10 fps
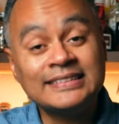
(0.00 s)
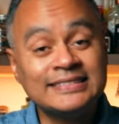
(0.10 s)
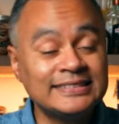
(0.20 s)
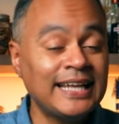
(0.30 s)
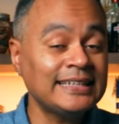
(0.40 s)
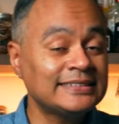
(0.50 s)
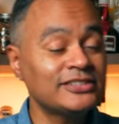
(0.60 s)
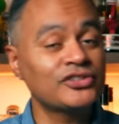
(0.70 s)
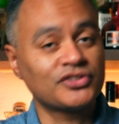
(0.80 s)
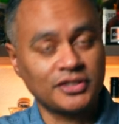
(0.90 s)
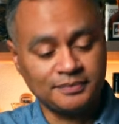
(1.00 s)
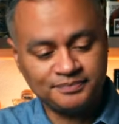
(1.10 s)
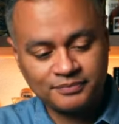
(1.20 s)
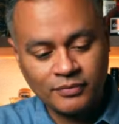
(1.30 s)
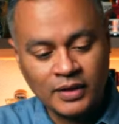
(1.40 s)
See, that's interesting.
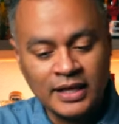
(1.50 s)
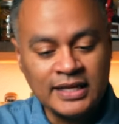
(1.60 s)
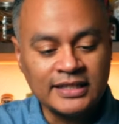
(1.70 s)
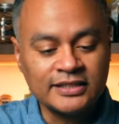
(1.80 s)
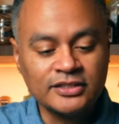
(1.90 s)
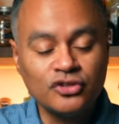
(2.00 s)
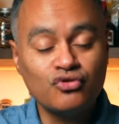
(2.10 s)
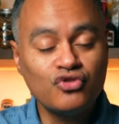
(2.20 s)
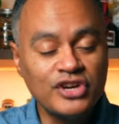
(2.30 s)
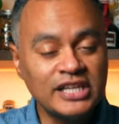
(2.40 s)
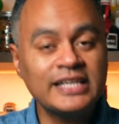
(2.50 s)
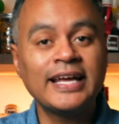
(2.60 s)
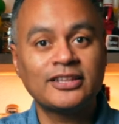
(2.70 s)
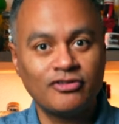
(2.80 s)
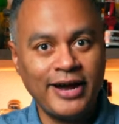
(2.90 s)
You really
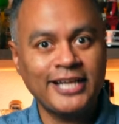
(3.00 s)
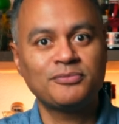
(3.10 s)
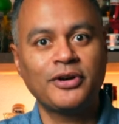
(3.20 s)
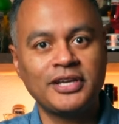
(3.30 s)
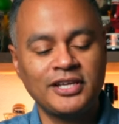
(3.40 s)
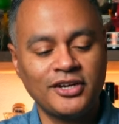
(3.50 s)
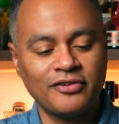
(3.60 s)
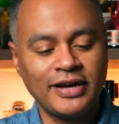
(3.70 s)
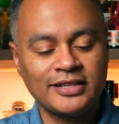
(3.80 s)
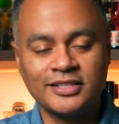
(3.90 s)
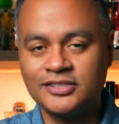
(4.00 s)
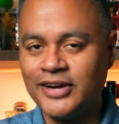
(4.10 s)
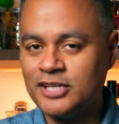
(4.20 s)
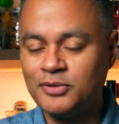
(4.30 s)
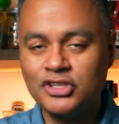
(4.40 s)
get the raspberry here, right? The
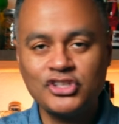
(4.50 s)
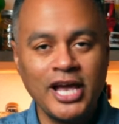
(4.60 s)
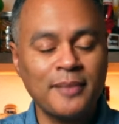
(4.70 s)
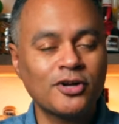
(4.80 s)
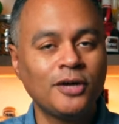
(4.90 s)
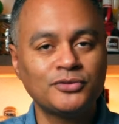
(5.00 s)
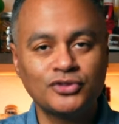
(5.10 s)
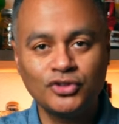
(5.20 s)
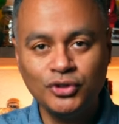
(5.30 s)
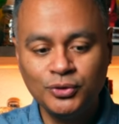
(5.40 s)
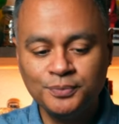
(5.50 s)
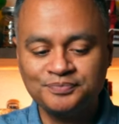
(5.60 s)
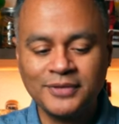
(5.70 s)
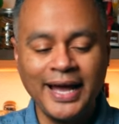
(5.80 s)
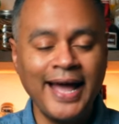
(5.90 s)
raspberry jam comes through.
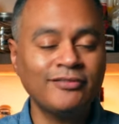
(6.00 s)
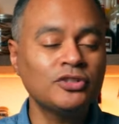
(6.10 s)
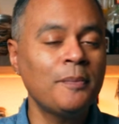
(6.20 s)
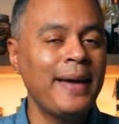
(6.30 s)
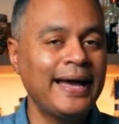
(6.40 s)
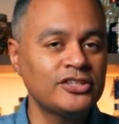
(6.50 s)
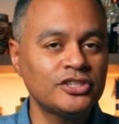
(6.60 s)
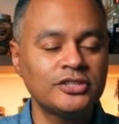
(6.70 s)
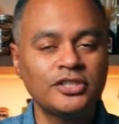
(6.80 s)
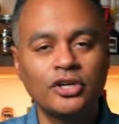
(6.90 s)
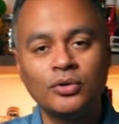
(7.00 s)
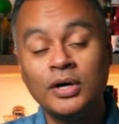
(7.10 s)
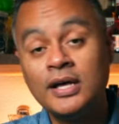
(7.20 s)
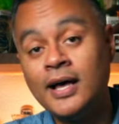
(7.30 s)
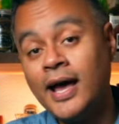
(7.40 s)
I have to imagine, you know,
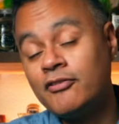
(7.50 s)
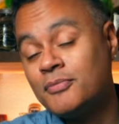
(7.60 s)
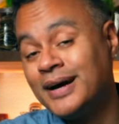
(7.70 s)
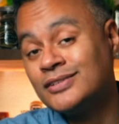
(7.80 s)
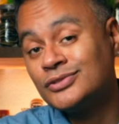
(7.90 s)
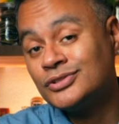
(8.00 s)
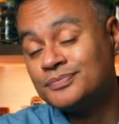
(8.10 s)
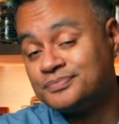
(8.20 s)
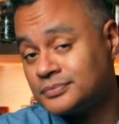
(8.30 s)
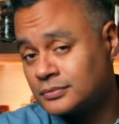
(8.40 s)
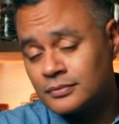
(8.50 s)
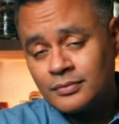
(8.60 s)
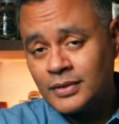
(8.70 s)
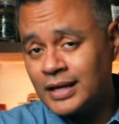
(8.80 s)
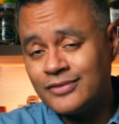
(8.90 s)
everybody's
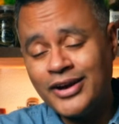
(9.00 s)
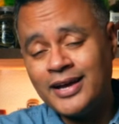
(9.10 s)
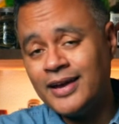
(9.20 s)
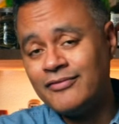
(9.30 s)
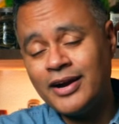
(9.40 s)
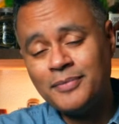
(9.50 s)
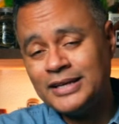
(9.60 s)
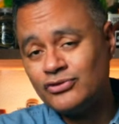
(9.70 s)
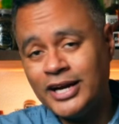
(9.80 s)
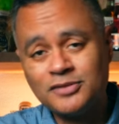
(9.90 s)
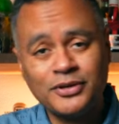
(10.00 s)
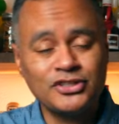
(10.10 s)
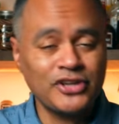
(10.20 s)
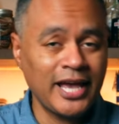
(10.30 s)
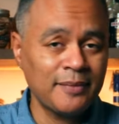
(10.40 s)
raspberry
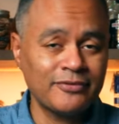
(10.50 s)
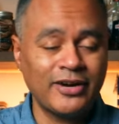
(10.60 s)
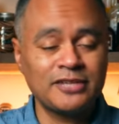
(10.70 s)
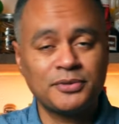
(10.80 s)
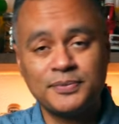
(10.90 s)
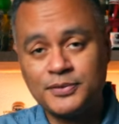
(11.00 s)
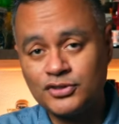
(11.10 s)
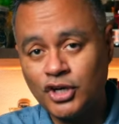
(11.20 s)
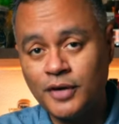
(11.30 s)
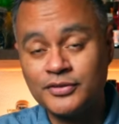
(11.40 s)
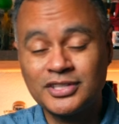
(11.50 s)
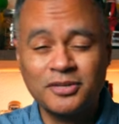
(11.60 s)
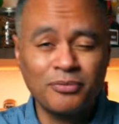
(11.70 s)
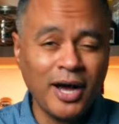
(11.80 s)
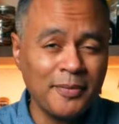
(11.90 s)
jam and raspberry preserves are gonna
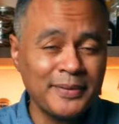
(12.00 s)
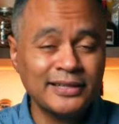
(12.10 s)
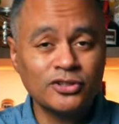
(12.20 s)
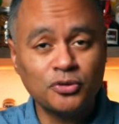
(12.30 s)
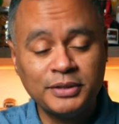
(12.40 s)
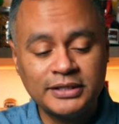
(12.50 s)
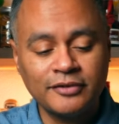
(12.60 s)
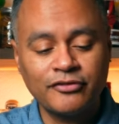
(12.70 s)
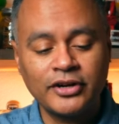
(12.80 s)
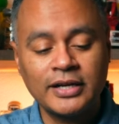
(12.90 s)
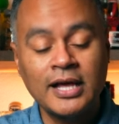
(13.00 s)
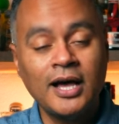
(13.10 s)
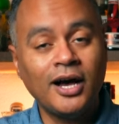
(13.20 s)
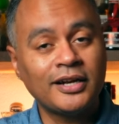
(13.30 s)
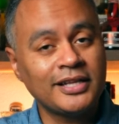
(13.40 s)
probably be a little bit different.
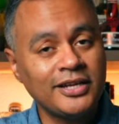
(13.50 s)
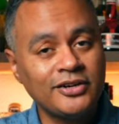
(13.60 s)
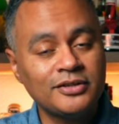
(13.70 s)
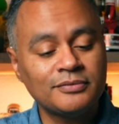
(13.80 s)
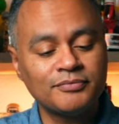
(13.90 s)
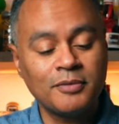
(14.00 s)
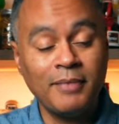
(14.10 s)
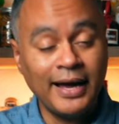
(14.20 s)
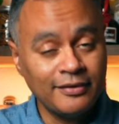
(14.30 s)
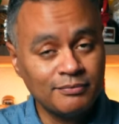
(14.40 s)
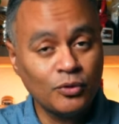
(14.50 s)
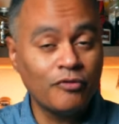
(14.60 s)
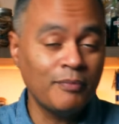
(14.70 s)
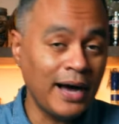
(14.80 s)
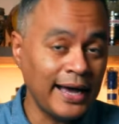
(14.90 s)
On here,
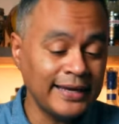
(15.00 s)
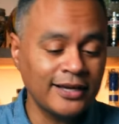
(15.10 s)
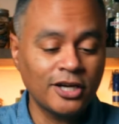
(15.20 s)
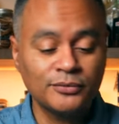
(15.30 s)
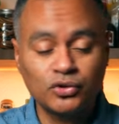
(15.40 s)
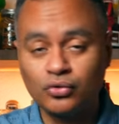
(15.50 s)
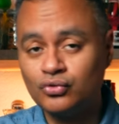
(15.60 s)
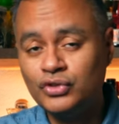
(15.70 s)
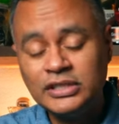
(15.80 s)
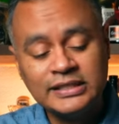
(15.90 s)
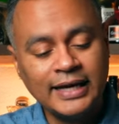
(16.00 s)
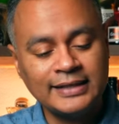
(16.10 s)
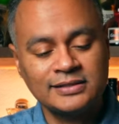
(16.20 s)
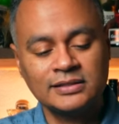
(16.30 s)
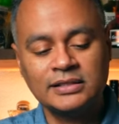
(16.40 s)
with mine, they come through really
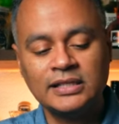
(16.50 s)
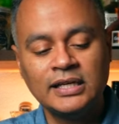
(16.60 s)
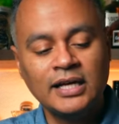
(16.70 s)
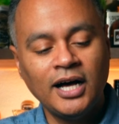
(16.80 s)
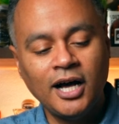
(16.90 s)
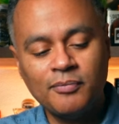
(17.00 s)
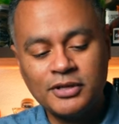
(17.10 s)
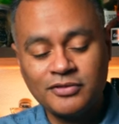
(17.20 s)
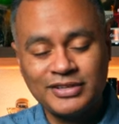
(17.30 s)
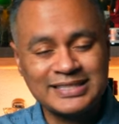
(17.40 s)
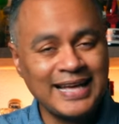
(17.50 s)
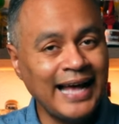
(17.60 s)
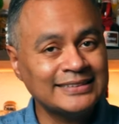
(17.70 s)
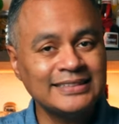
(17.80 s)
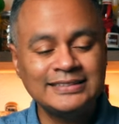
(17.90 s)
nicely. There's a
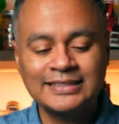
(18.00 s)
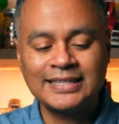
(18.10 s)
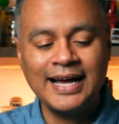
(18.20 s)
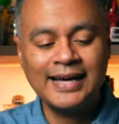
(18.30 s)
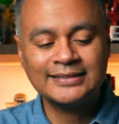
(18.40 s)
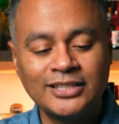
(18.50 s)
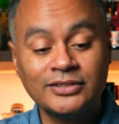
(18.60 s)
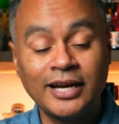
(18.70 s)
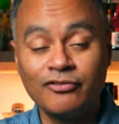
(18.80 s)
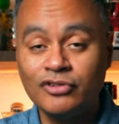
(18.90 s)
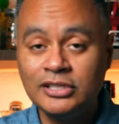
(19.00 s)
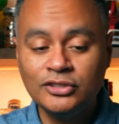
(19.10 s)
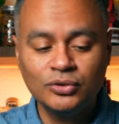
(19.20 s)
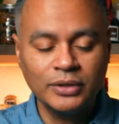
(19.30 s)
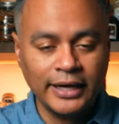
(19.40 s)
viscosity to the cocktail that I really
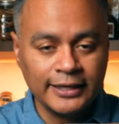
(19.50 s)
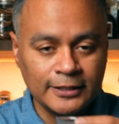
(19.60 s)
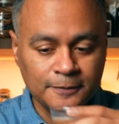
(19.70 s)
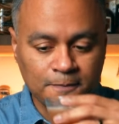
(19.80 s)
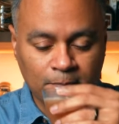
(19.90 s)
do like.